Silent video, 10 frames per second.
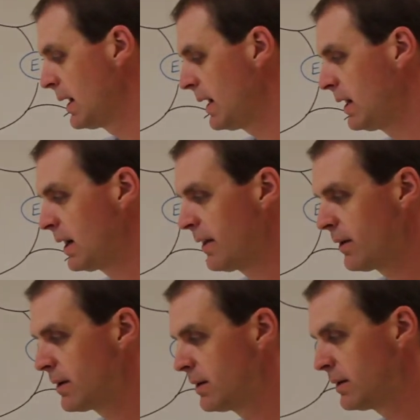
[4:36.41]
And
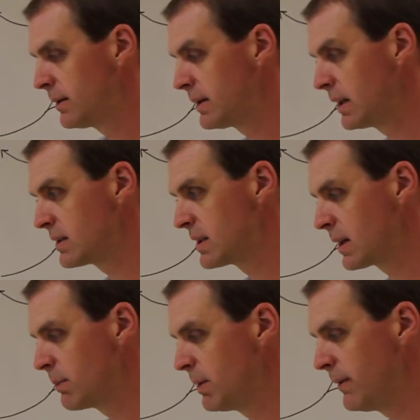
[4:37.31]
other things that
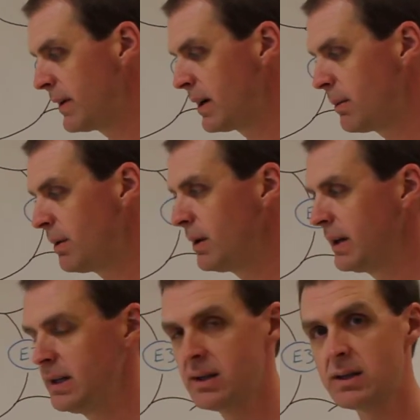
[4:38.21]
can be variable
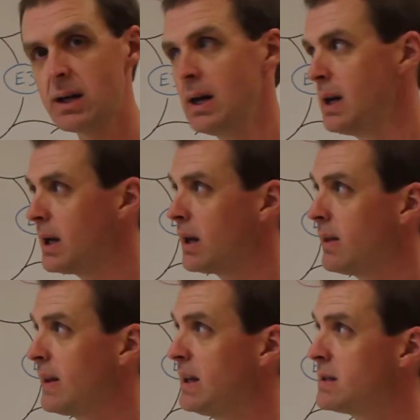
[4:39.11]
is in
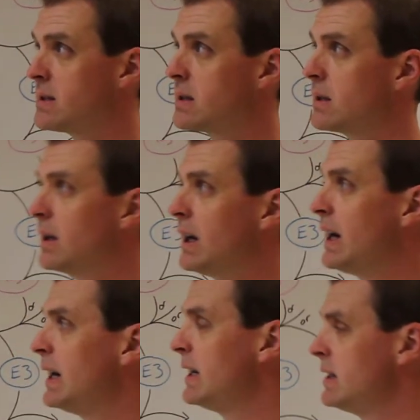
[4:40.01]
these
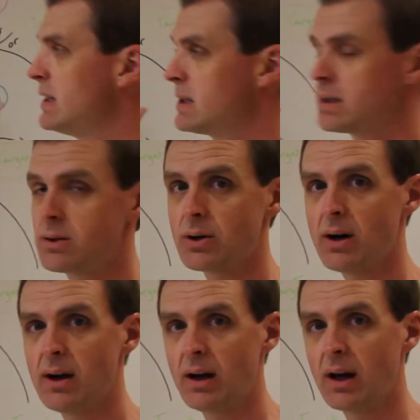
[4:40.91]
uh, in this
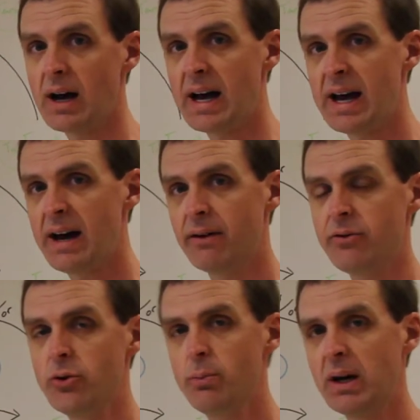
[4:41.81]
drawing I have
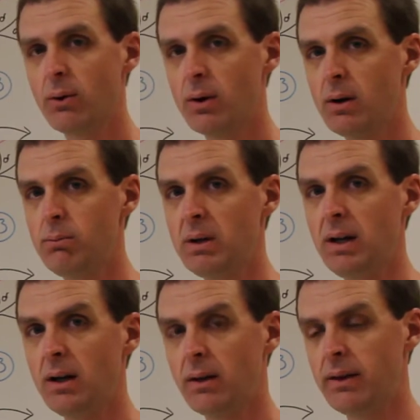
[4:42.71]
ubiquitin
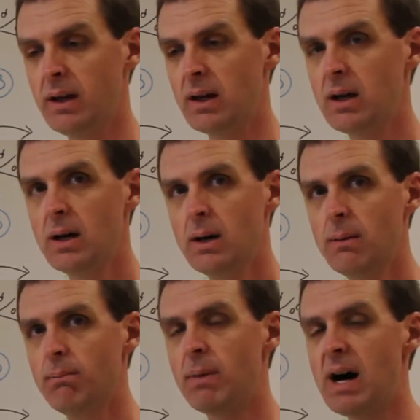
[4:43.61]
being the
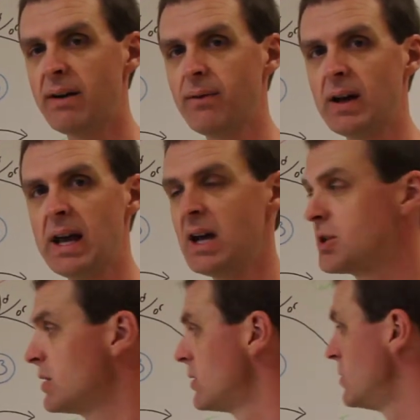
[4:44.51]

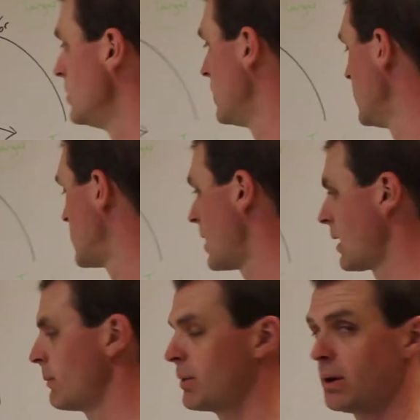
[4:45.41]
modification to the
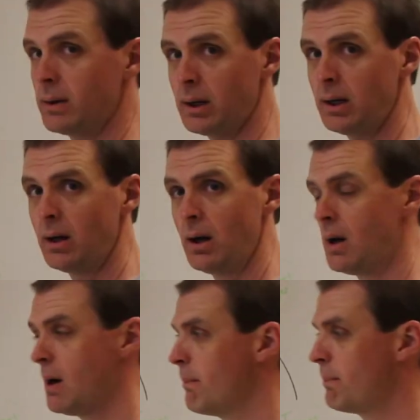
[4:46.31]
target protein,
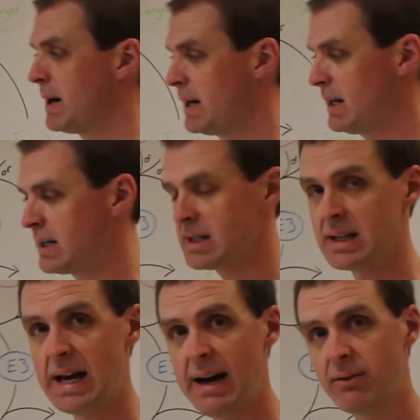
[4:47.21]
but it doesn't
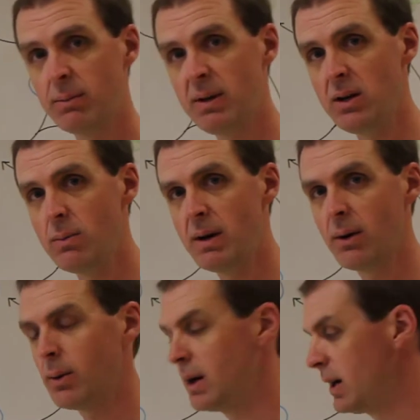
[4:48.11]
have to be
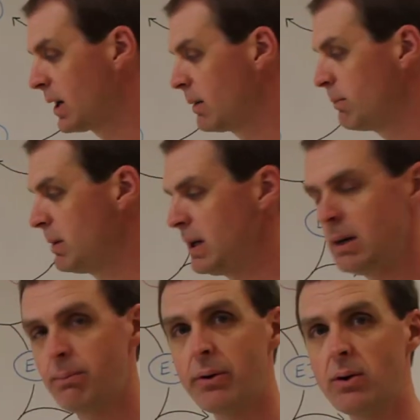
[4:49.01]
ubiquitin. It can be
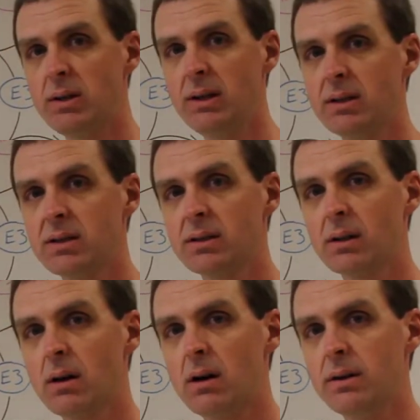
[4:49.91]
proteins
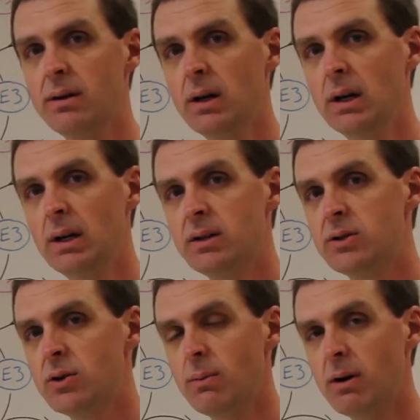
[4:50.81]
called
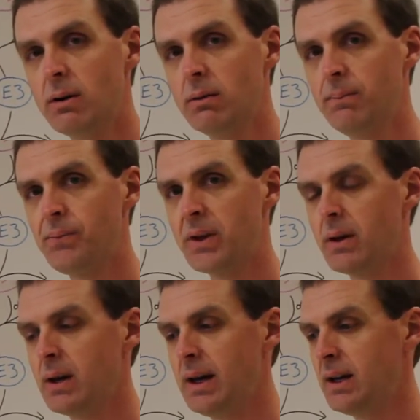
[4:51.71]
sumo,
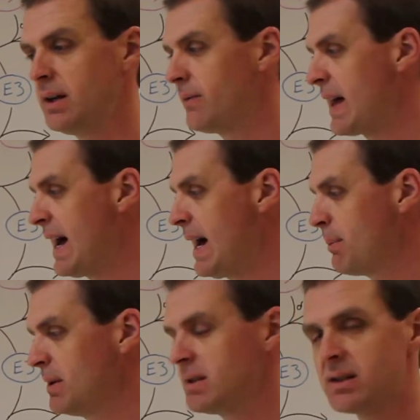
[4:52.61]
and if that
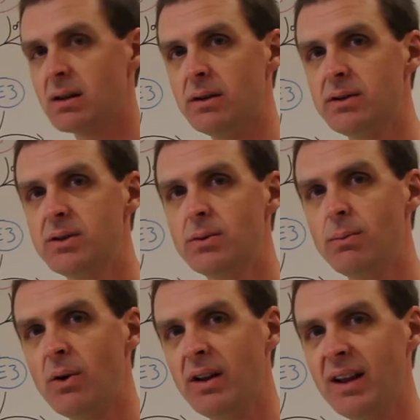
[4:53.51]
happens, it's called
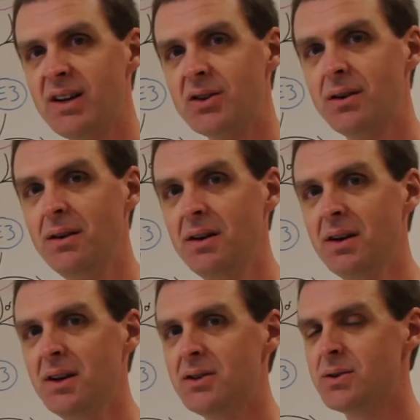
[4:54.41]
sumoylation.
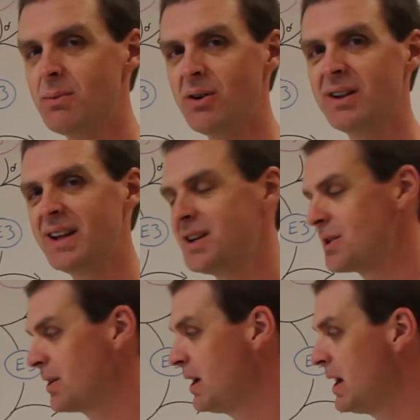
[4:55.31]

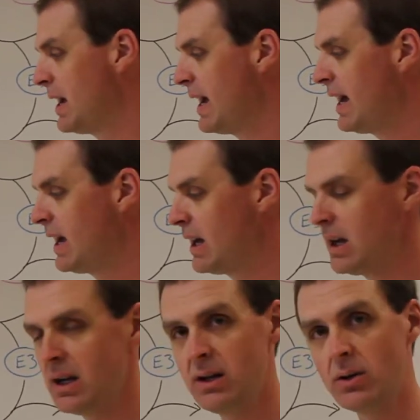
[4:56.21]
Sumoylation.
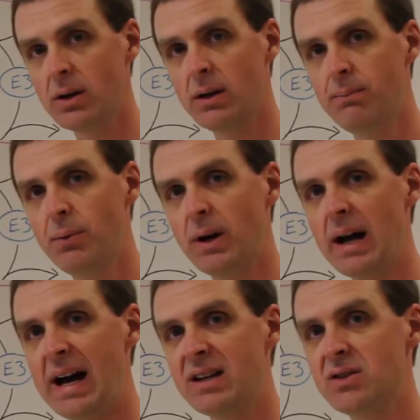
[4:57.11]
Uh, you could put
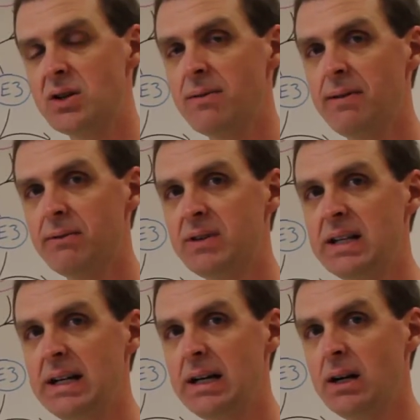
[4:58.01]

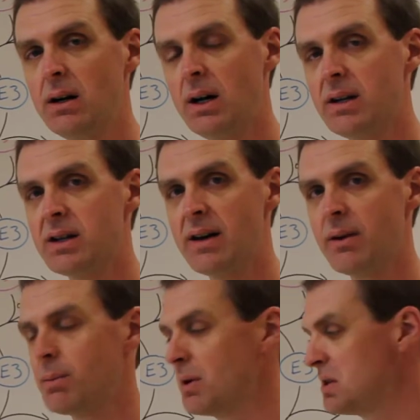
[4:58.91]
ISG15 onto other
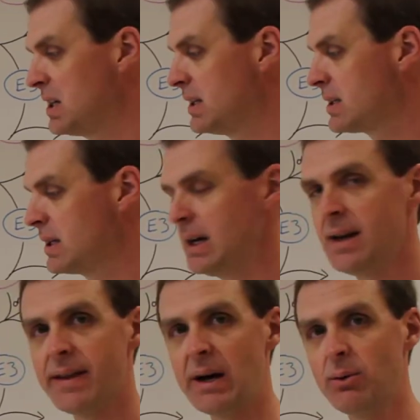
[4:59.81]
proteins.
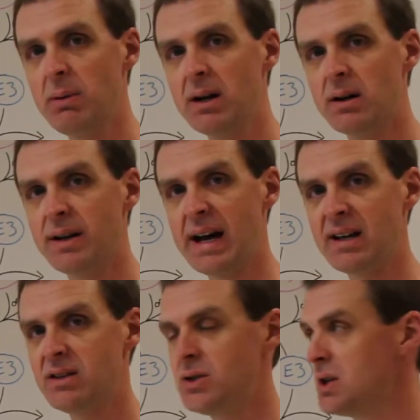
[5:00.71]
That would be called
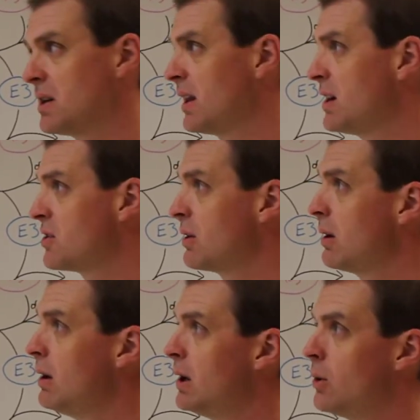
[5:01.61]
ISGylation.
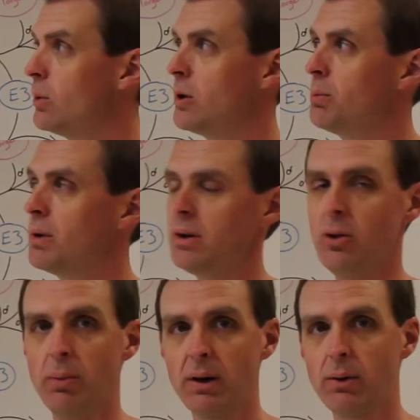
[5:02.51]
When you put
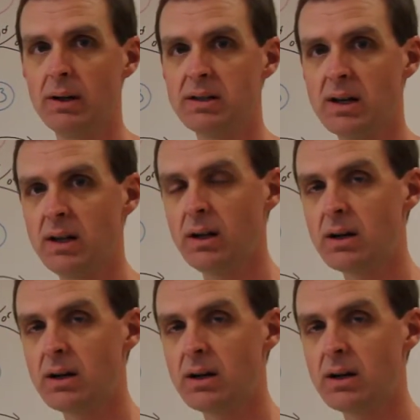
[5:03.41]
ubiquitins on the